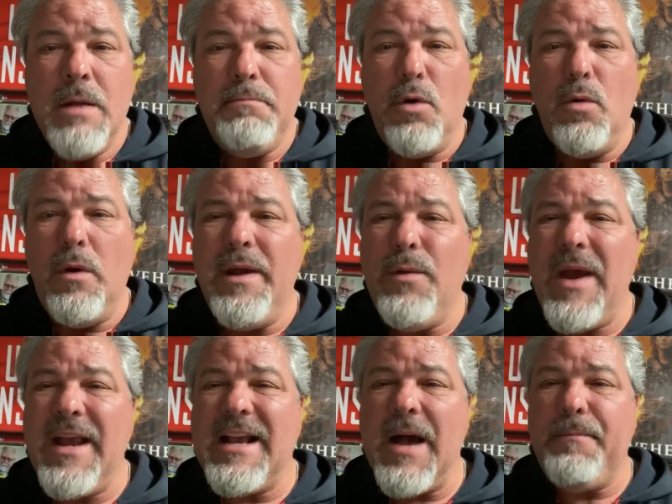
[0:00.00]
But when we
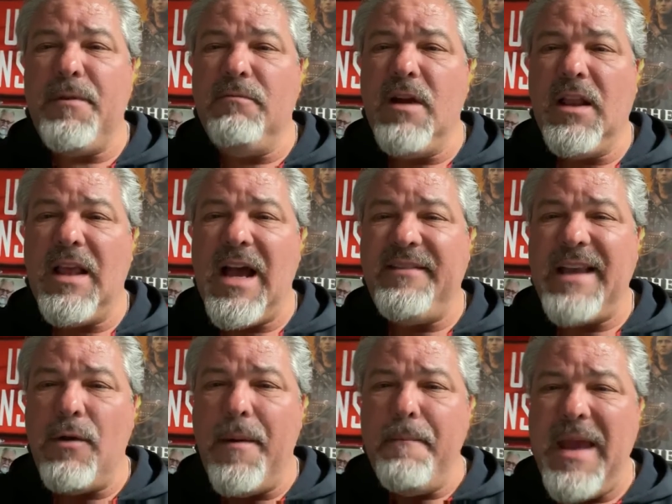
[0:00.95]
wake up and realize
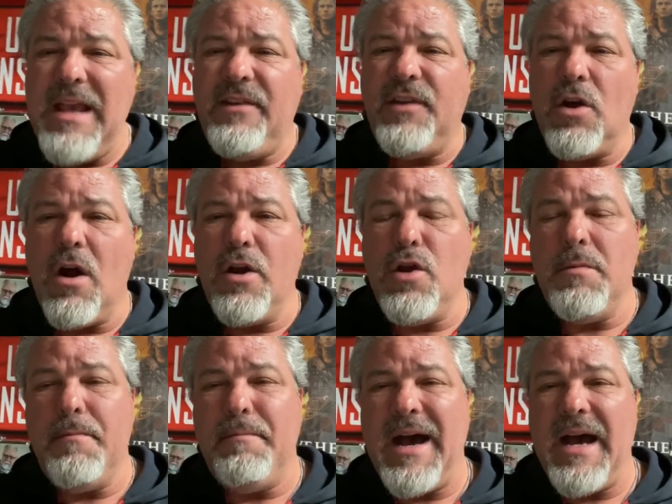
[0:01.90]
how amazing our
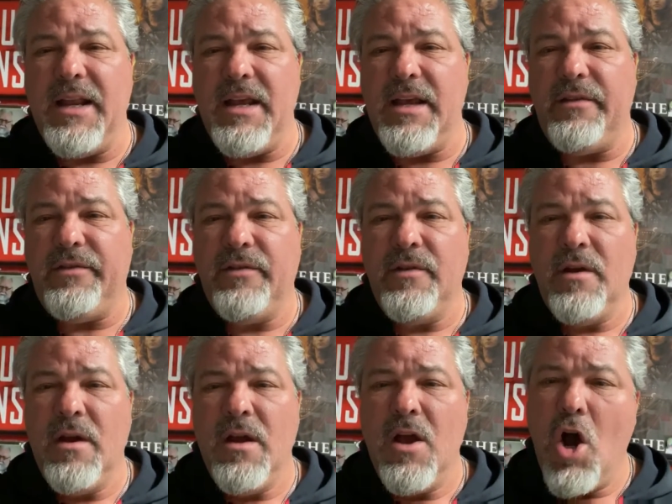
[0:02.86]
human body is,
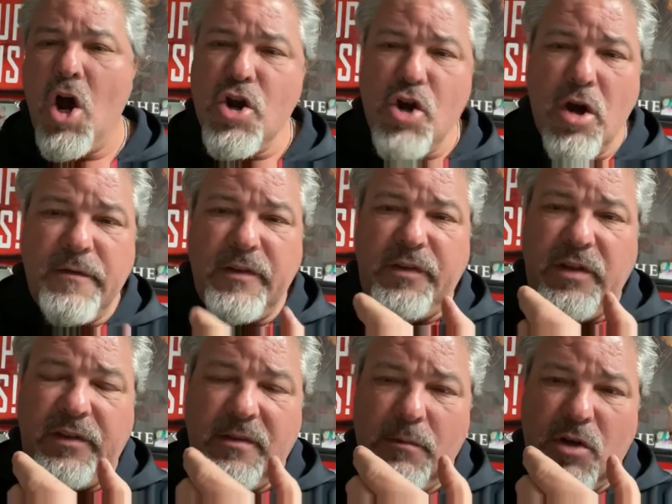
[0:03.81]
our nervous
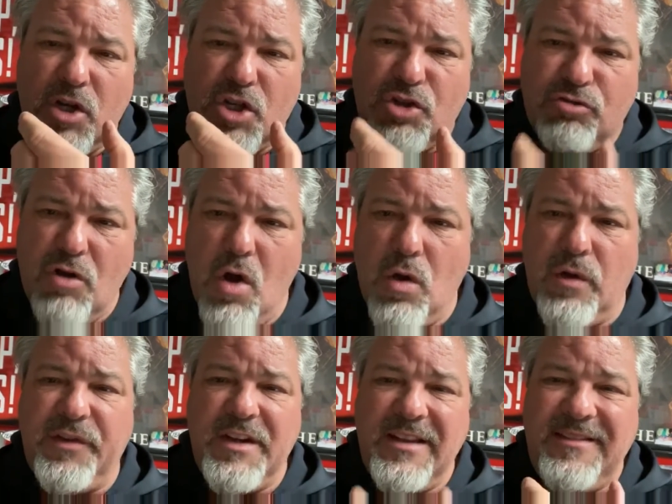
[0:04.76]
system
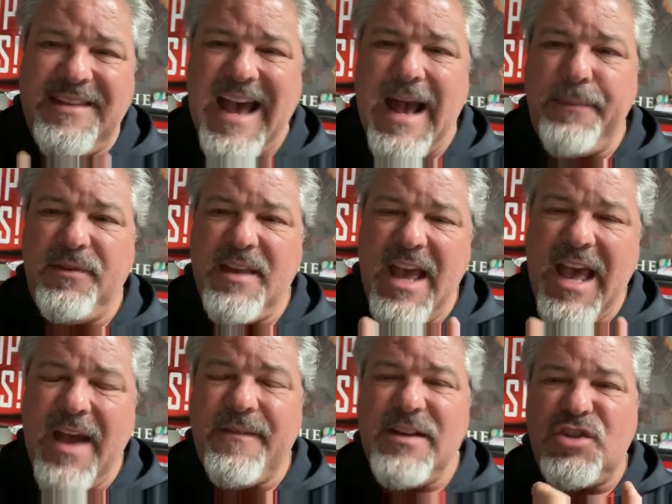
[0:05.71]
controls and adapts to
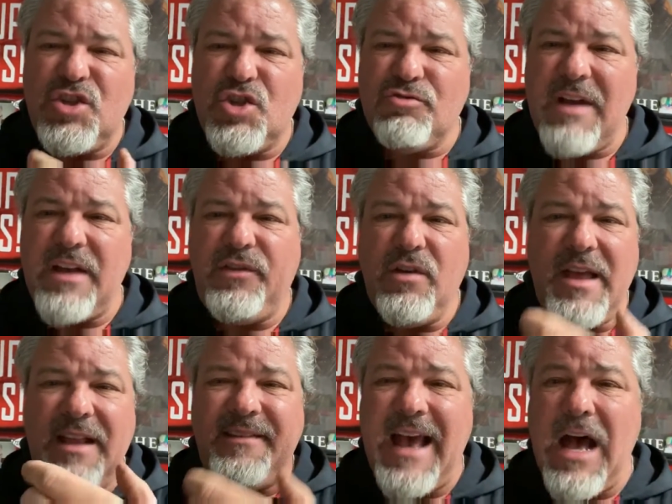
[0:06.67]
every stressor
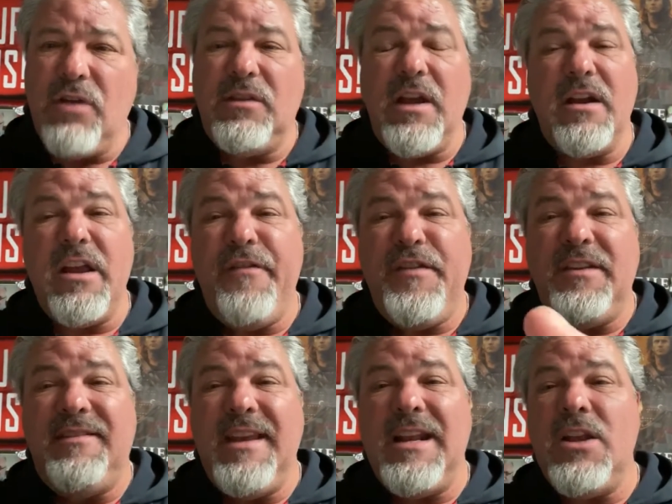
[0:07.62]
that's out there. If
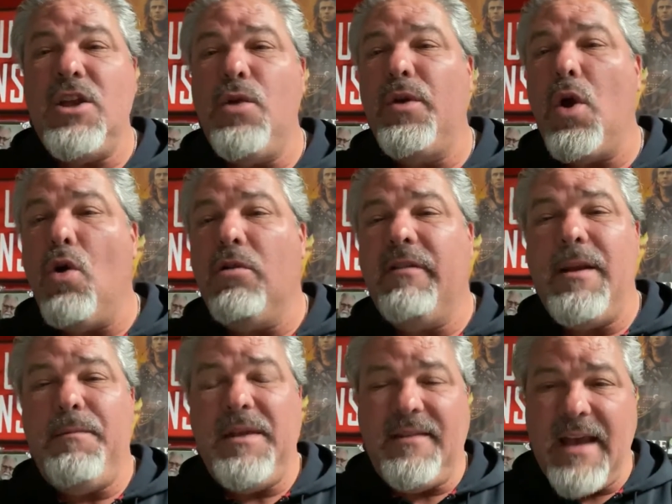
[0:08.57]
it didn't, you would already
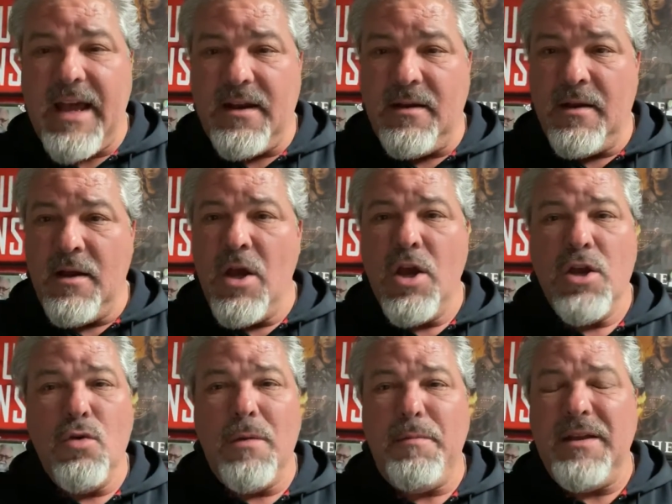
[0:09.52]
be dead.
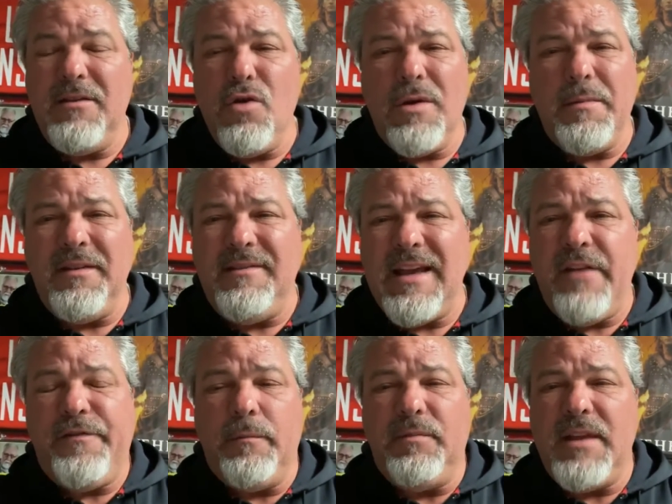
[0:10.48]
You would, be, you would have been
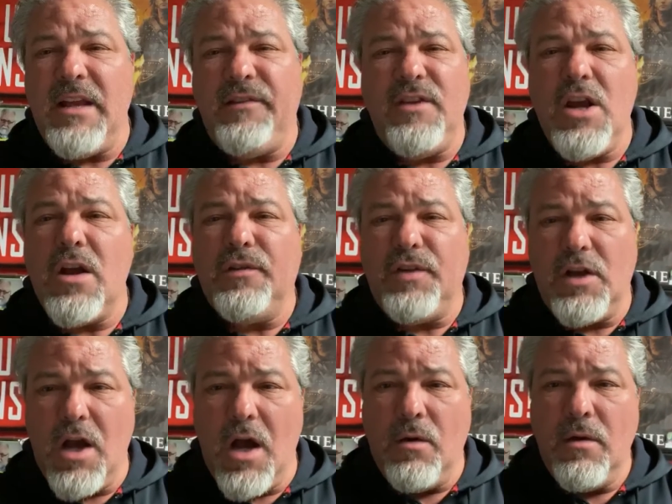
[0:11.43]
dead from things years
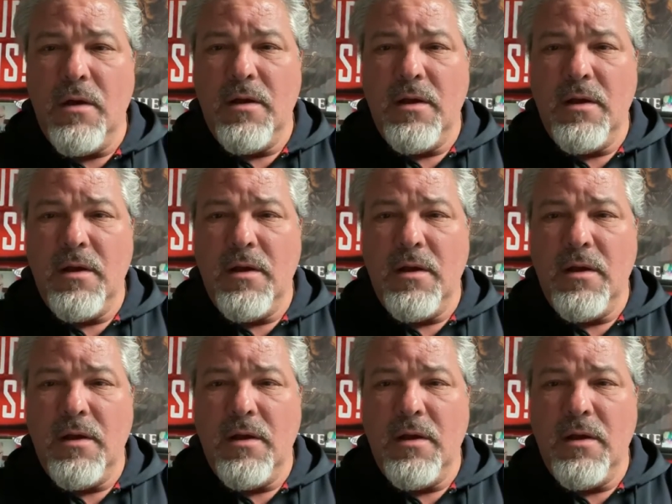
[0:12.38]
ago